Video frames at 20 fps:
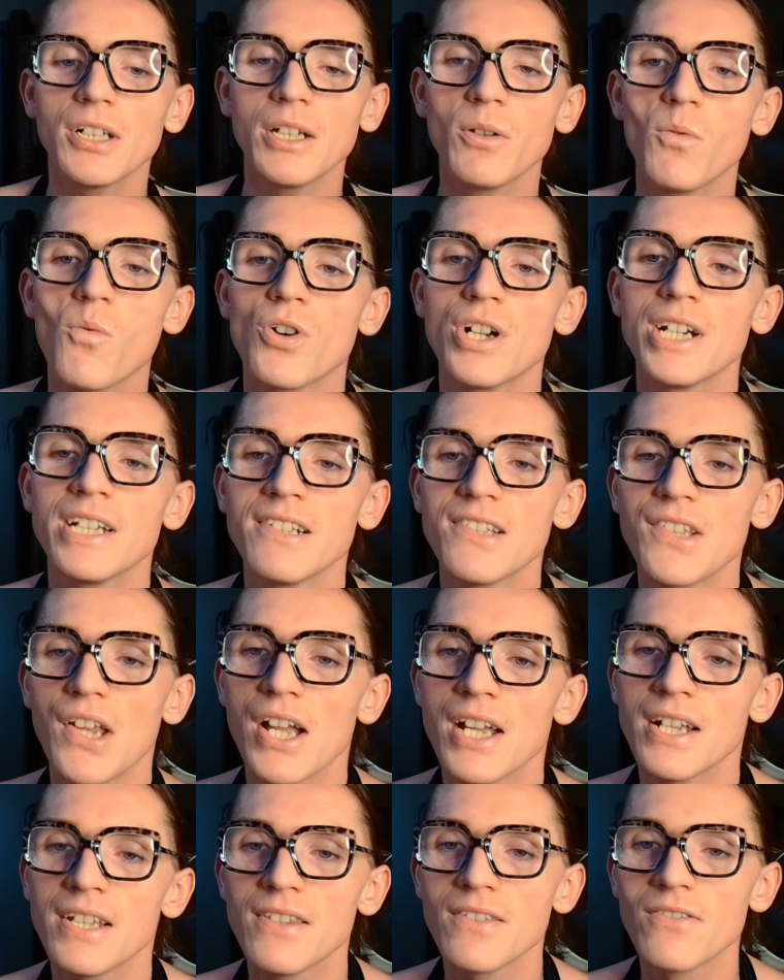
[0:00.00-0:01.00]
warning
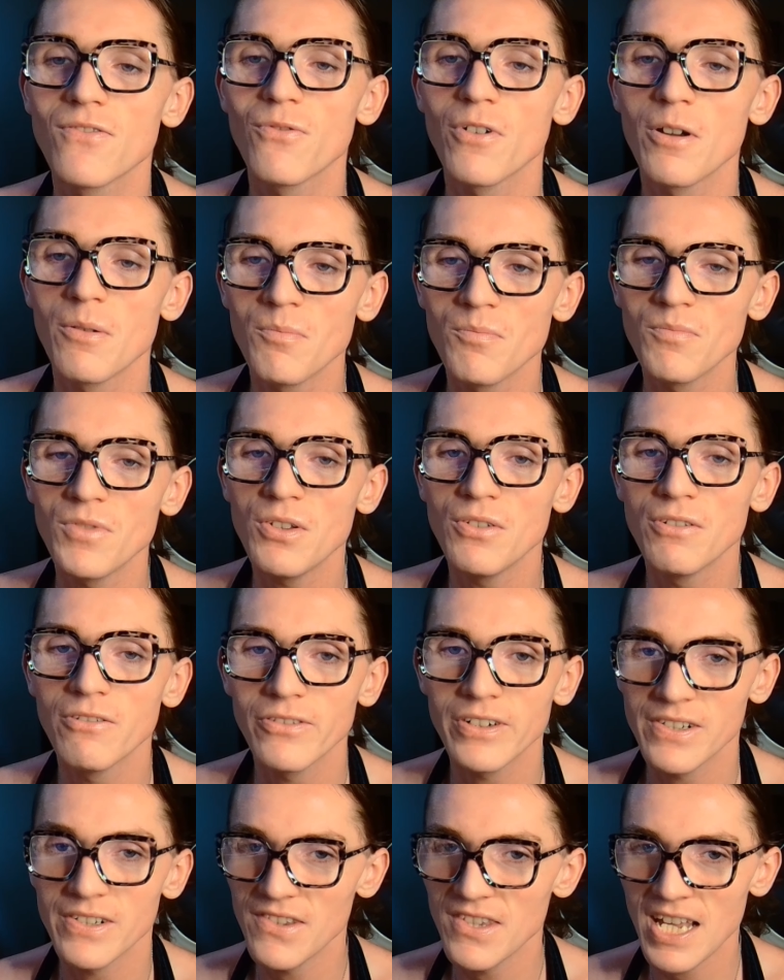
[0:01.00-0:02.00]
signs from
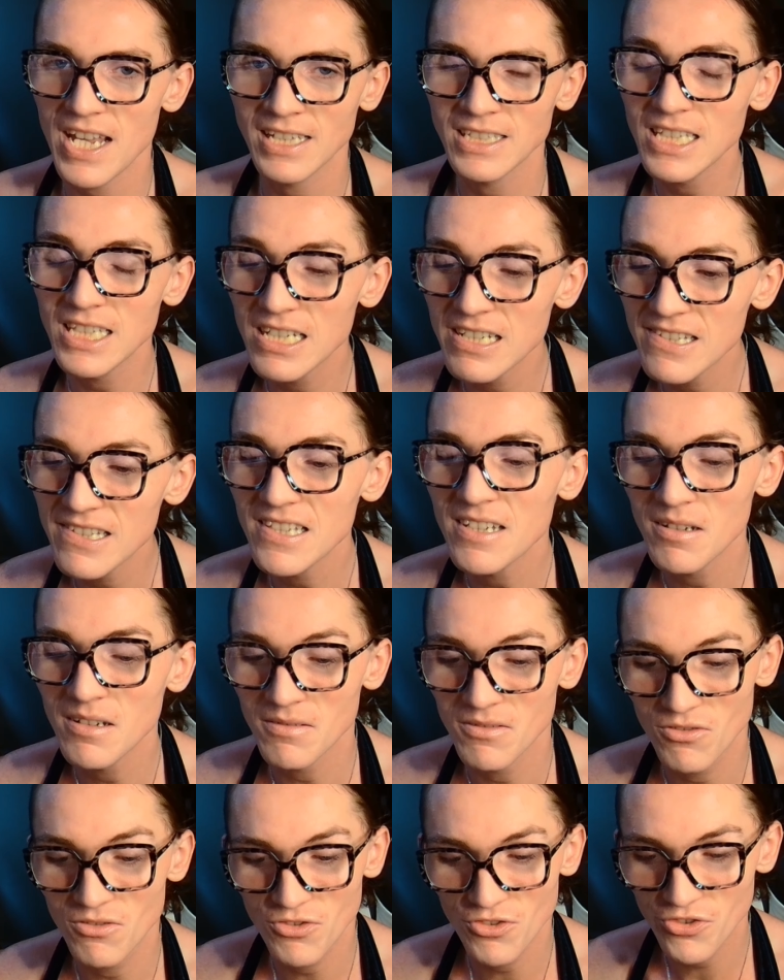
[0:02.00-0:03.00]
universe saying,
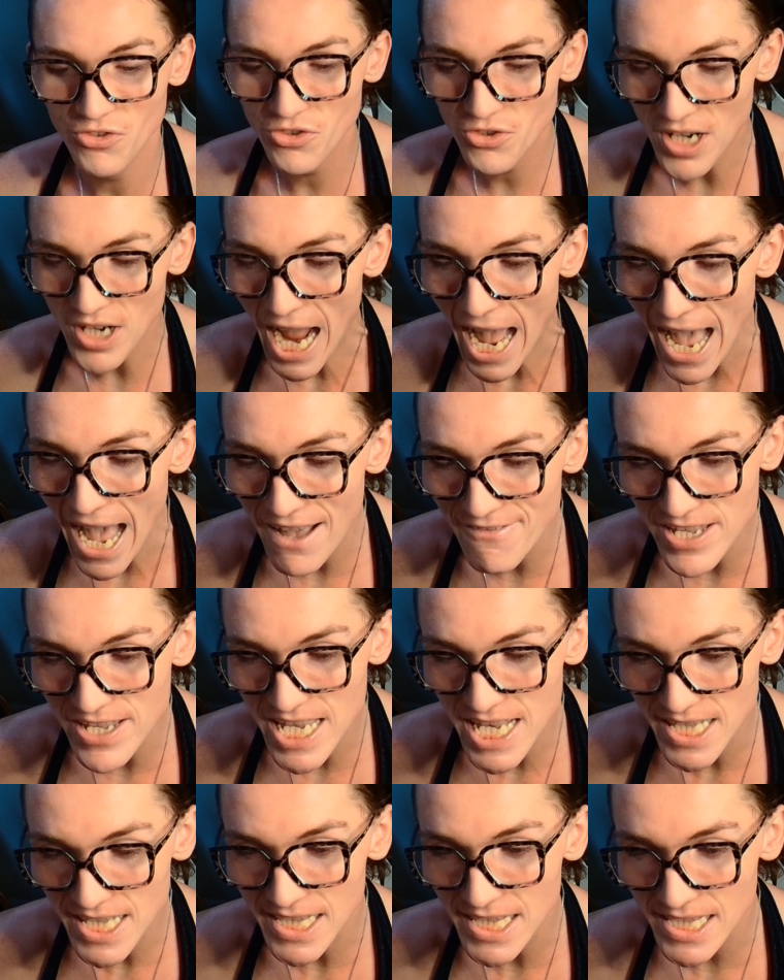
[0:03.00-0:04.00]
listen,
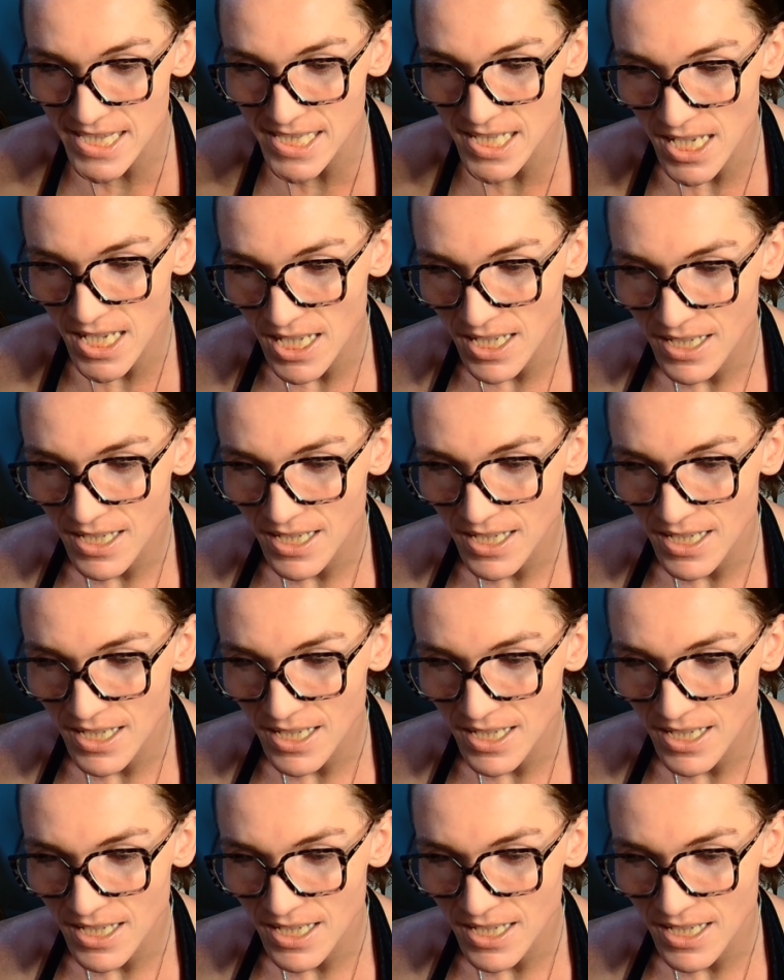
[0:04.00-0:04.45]
Travis,